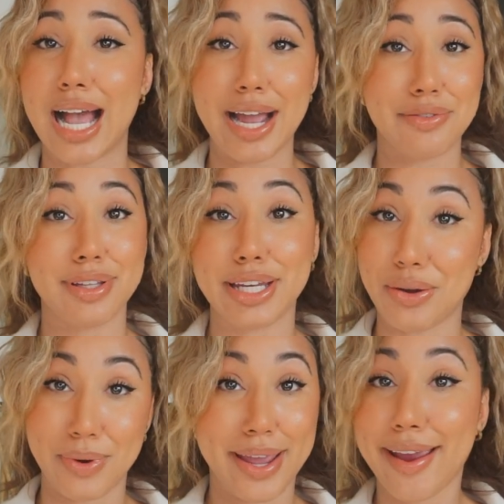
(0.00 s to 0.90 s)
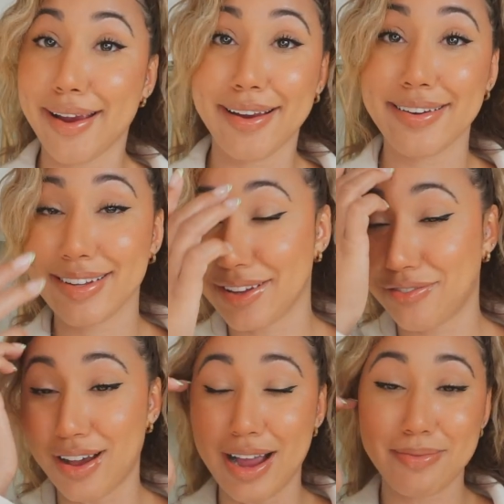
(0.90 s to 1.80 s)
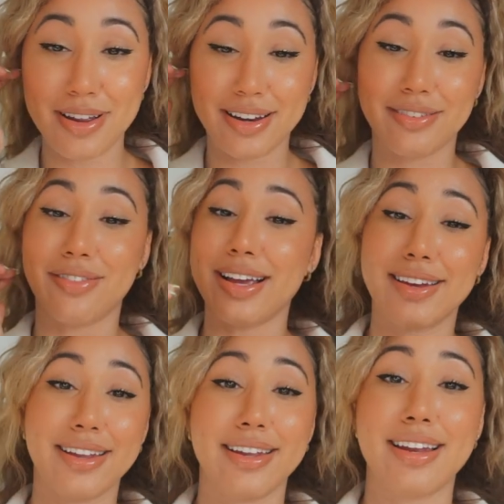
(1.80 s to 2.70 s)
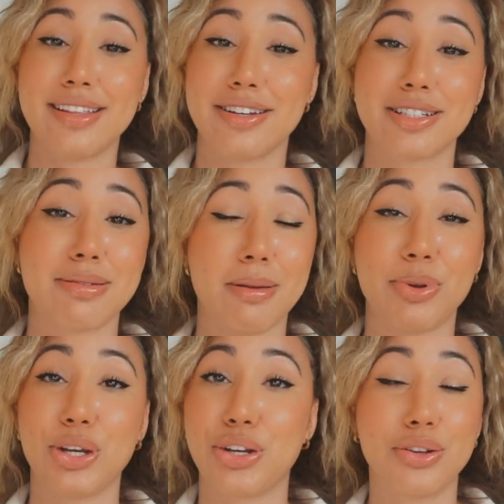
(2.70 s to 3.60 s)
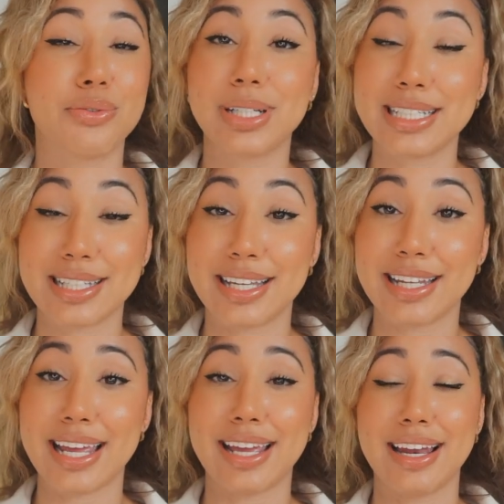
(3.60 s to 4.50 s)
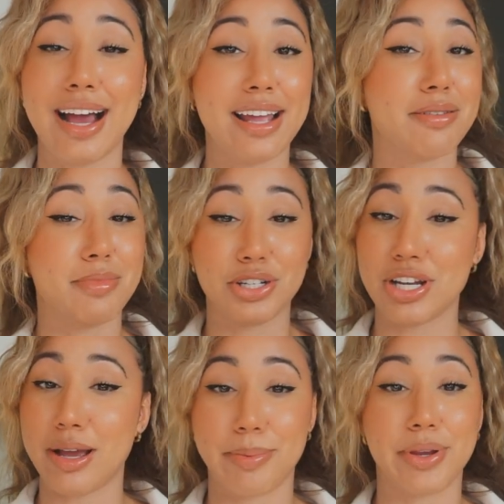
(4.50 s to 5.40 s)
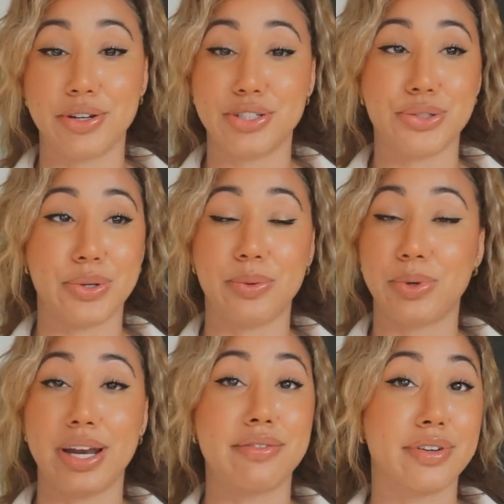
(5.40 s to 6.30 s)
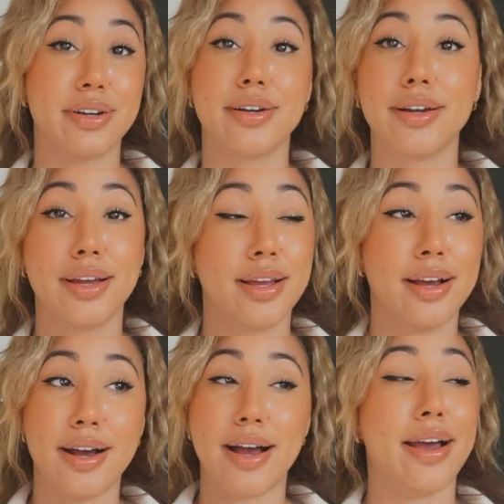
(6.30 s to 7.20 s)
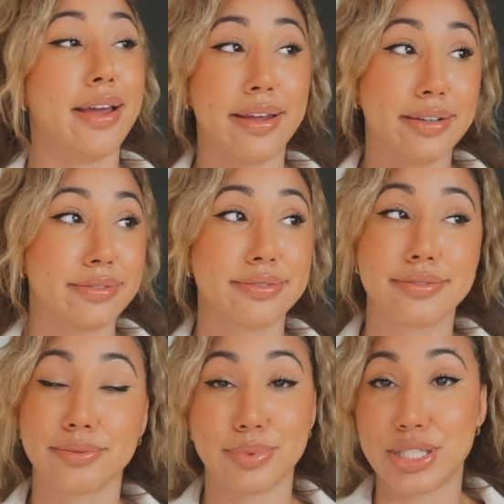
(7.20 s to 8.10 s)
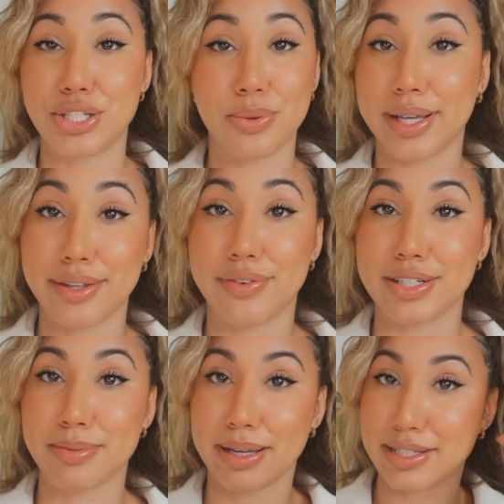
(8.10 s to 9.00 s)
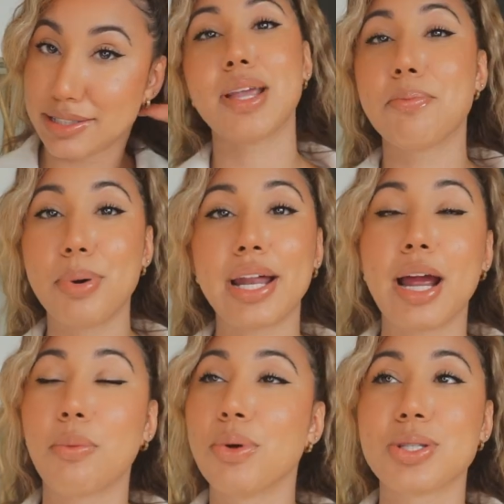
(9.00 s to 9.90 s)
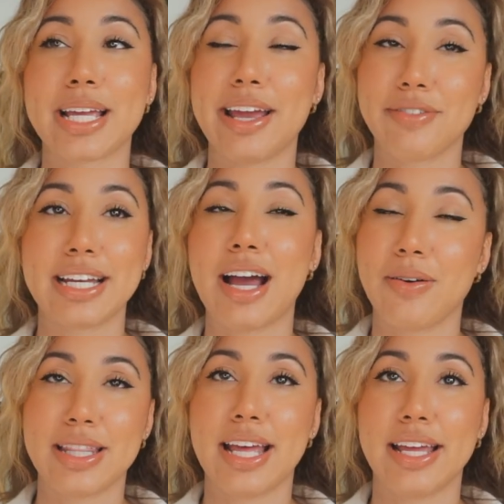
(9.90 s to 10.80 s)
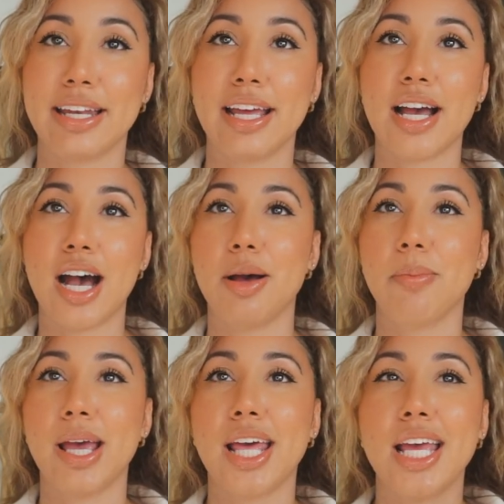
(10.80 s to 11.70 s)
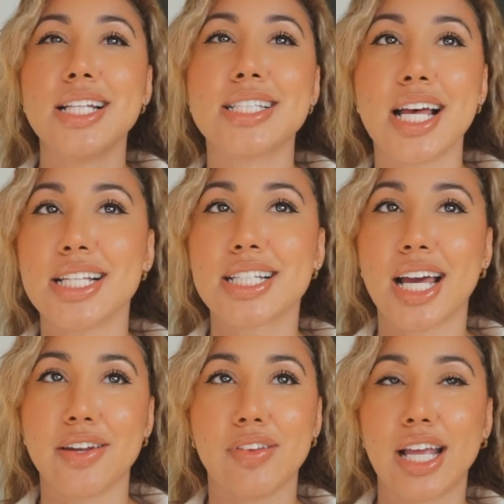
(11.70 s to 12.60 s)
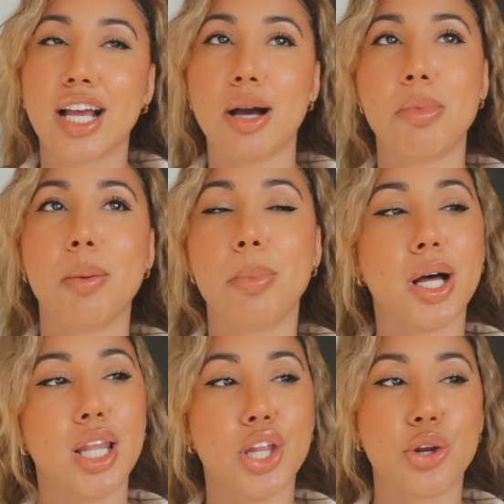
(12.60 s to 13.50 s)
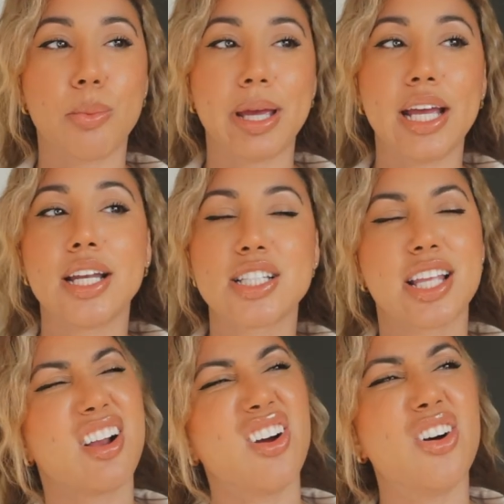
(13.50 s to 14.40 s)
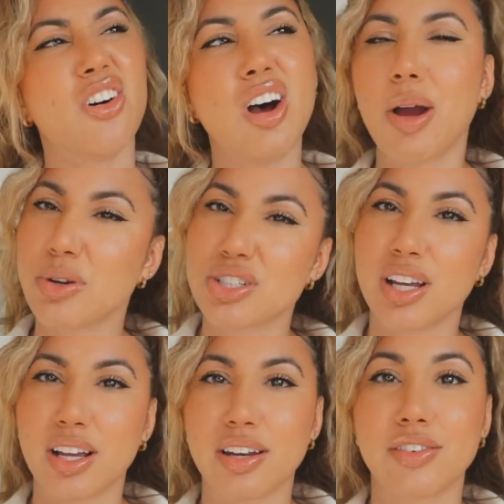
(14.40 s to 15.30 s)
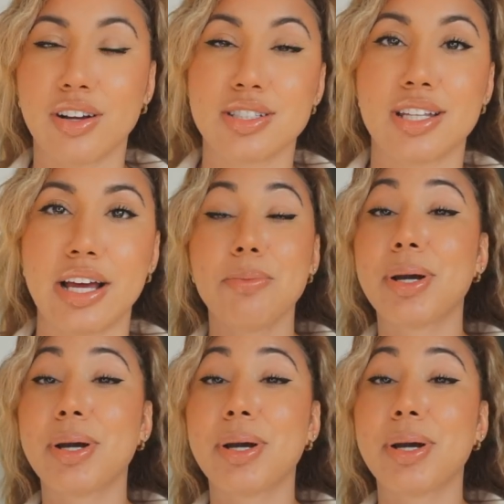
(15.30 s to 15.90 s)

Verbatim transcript: I really don't care if I'm not invited. There's probably a good reason, and I am much happier doing whatever I was doing in the first place. But I will say every now and then, it does kind of like come up a little bit, and it's like, oh, I wish I could have gone to that.